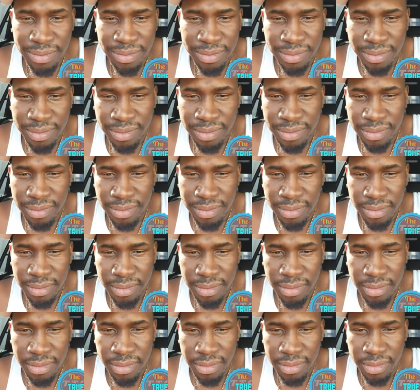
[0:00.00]

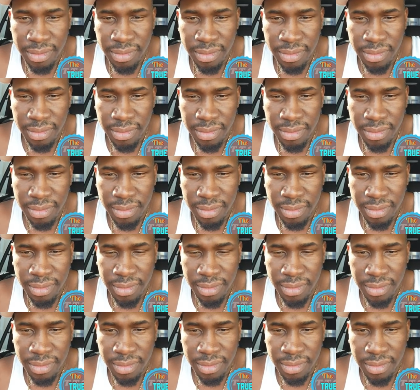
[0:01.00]

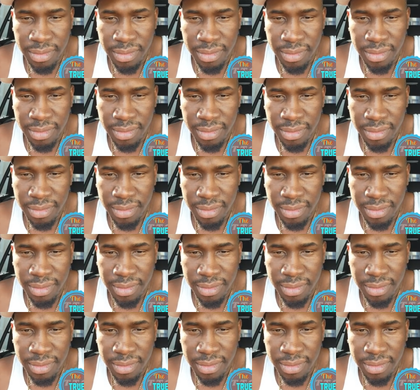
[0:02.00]

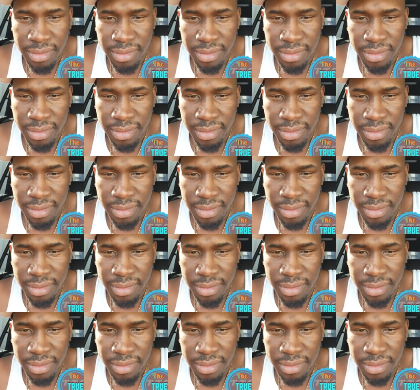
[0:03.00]
(silence)